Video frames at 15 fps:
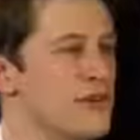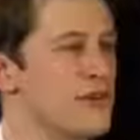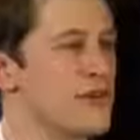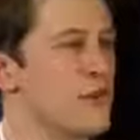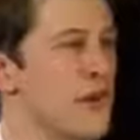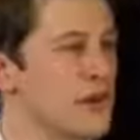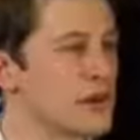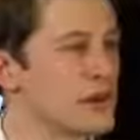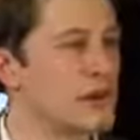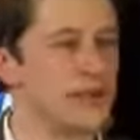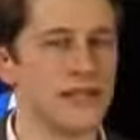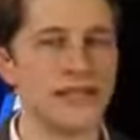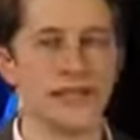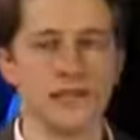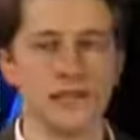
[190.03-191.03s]
new
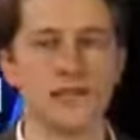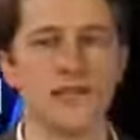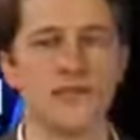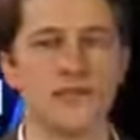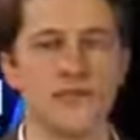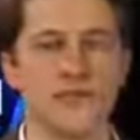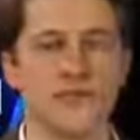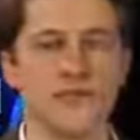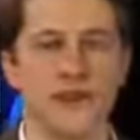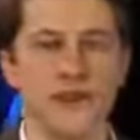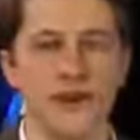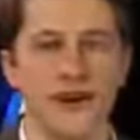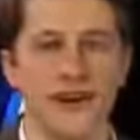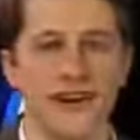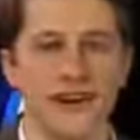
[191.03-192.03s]
argument is this
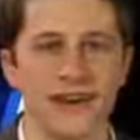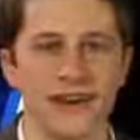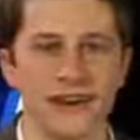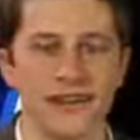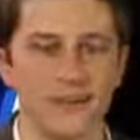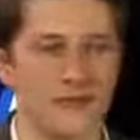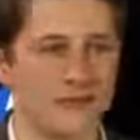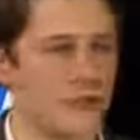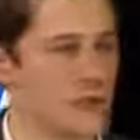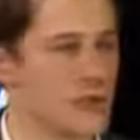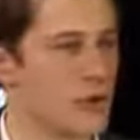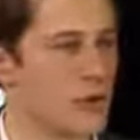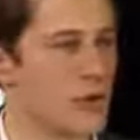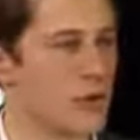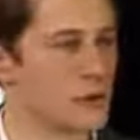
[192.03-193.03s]
for, uh, for, for
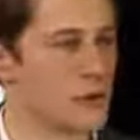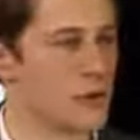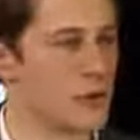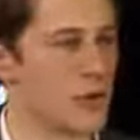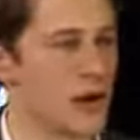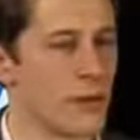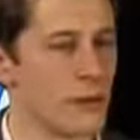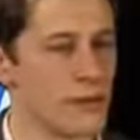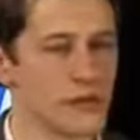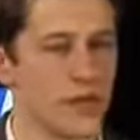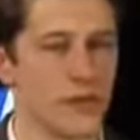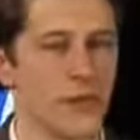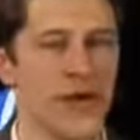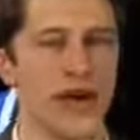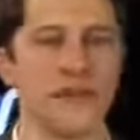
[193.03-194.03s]
the oil spill problems
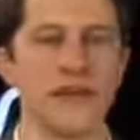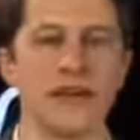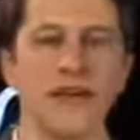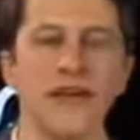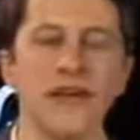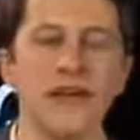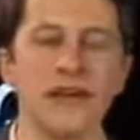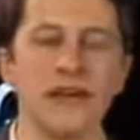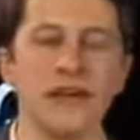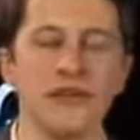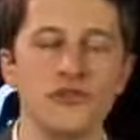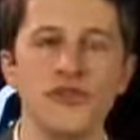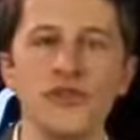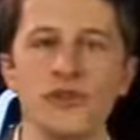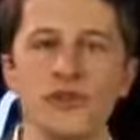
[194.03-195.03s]
that we're having
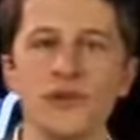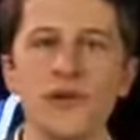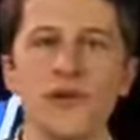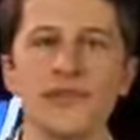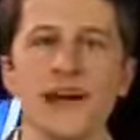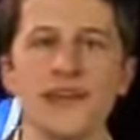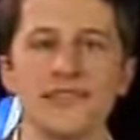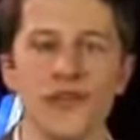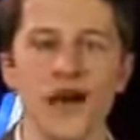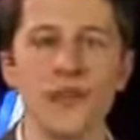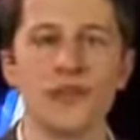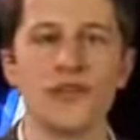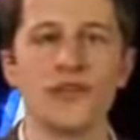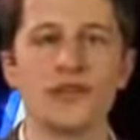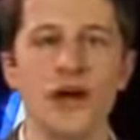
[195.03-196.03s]
do you realize how
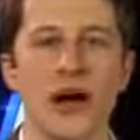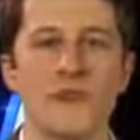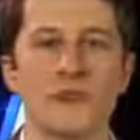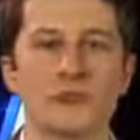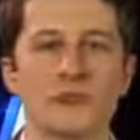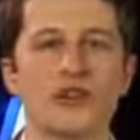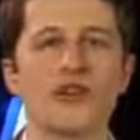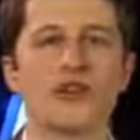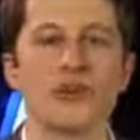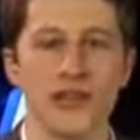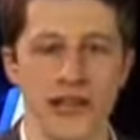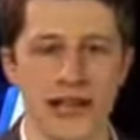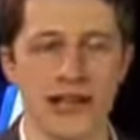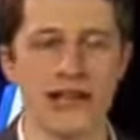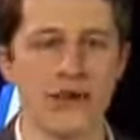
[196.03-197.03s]
many jobs we're
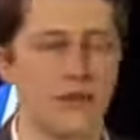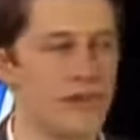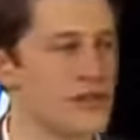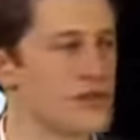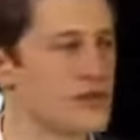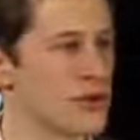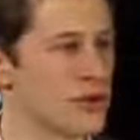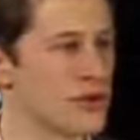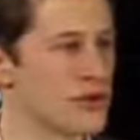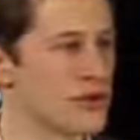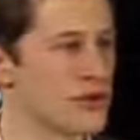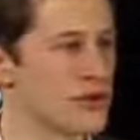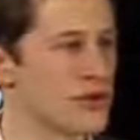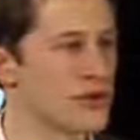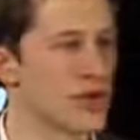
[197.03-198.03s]
creating with these oil
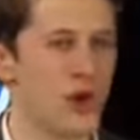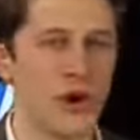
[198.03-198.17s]
spills?